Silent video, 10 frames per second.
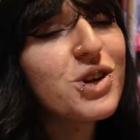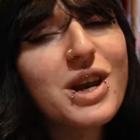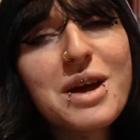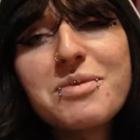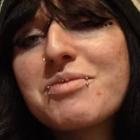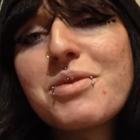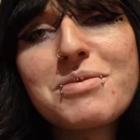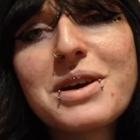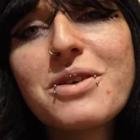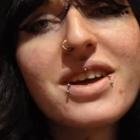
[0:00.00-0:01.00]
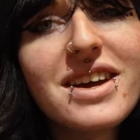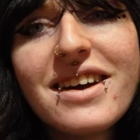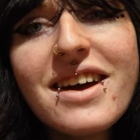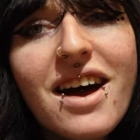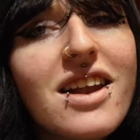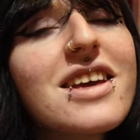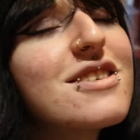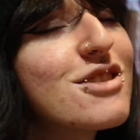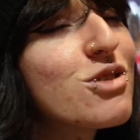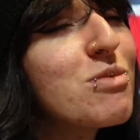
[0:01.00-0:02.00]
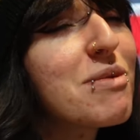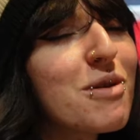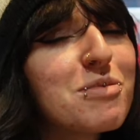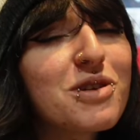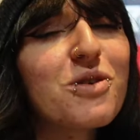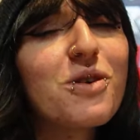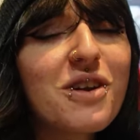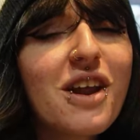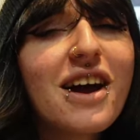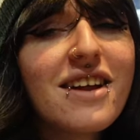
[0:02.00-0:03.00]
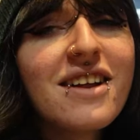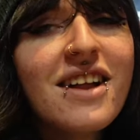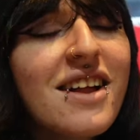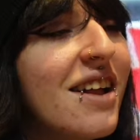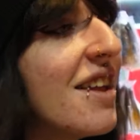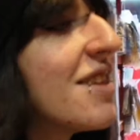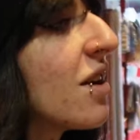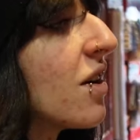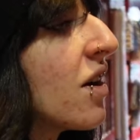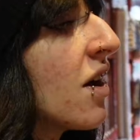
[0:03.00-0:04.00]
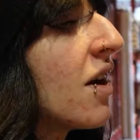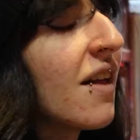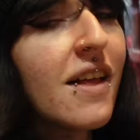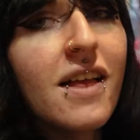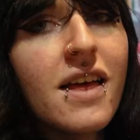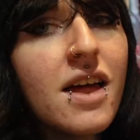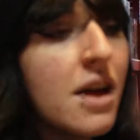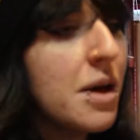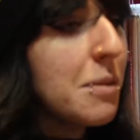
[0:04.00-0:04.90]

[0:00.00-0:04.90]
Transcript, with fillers: show you name, we've probably got it here. Unless it's super obscure. Let me like, see, let me see, what do so, I know? Pikachu.